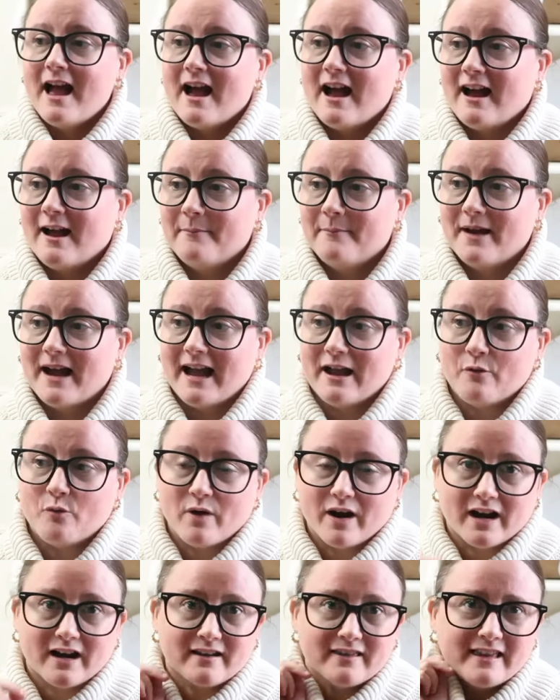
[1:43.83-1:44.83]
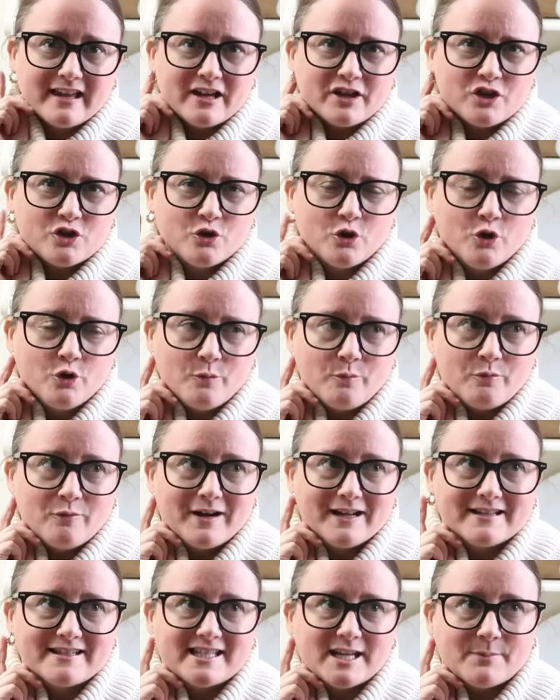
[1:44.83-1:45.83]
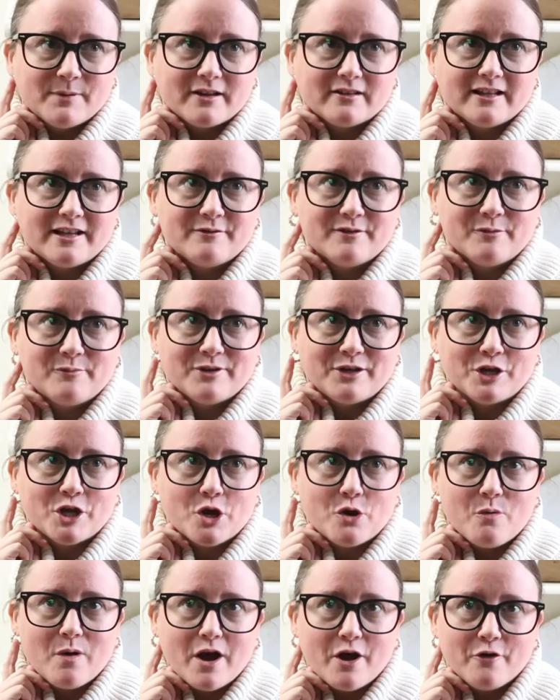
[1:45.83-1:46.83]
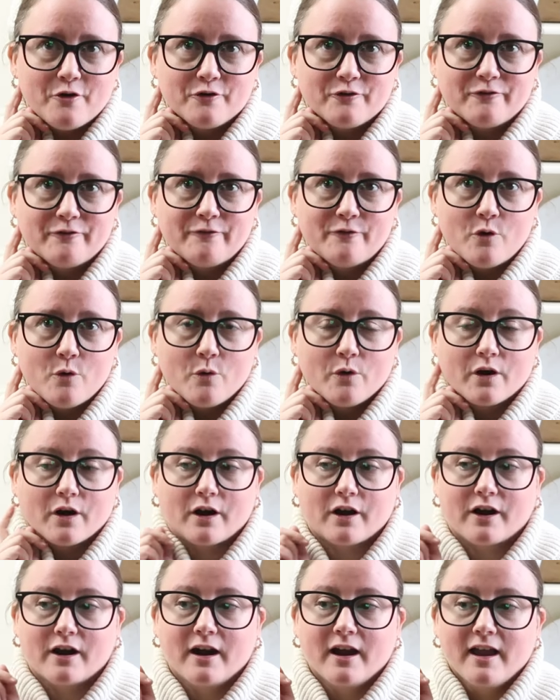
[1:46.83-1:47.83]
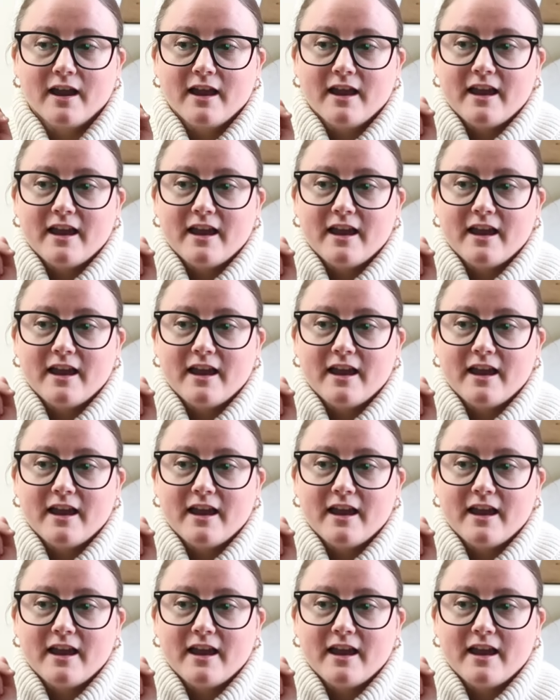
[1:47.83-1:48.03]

Um, I wear the hoop ones typically when we go out for